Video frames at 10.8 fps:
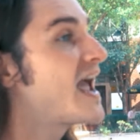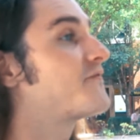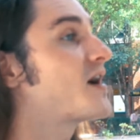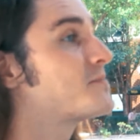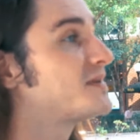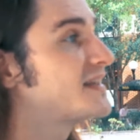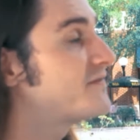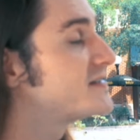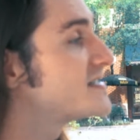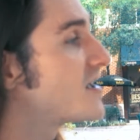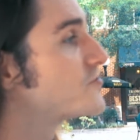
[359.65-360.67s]
If I believe
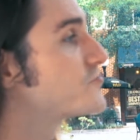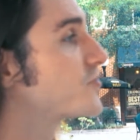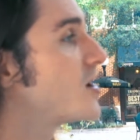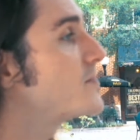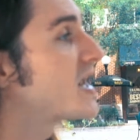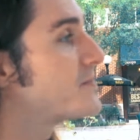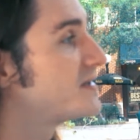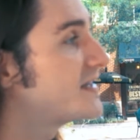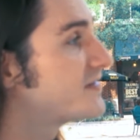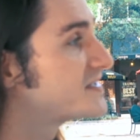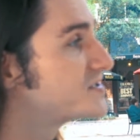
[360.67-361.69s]
in Donald Trump and I
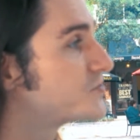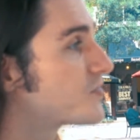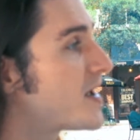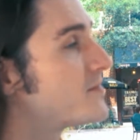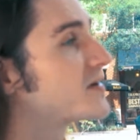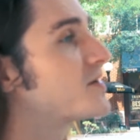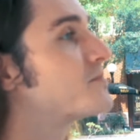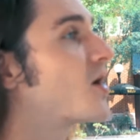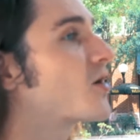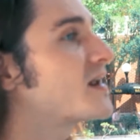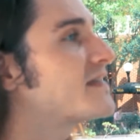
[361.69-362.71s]
believe in this new Republican
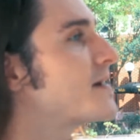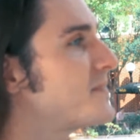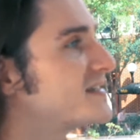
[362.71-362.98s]
Party, that